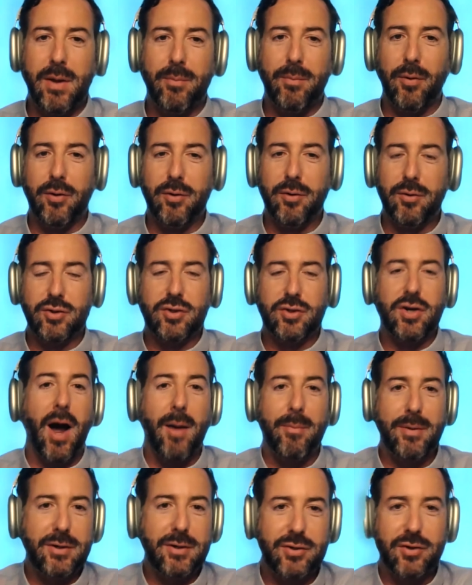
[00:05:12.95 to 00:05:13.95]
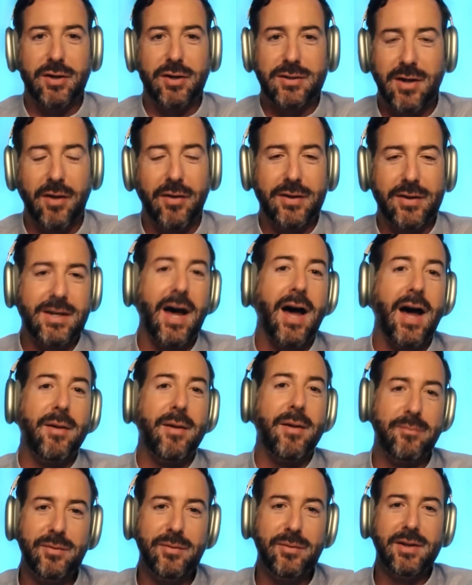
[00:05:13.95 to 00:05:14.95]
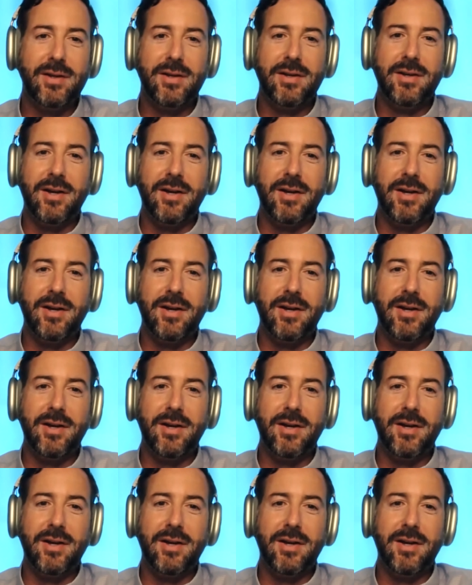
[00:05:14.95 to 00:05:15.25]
for people who shop insurance all the time,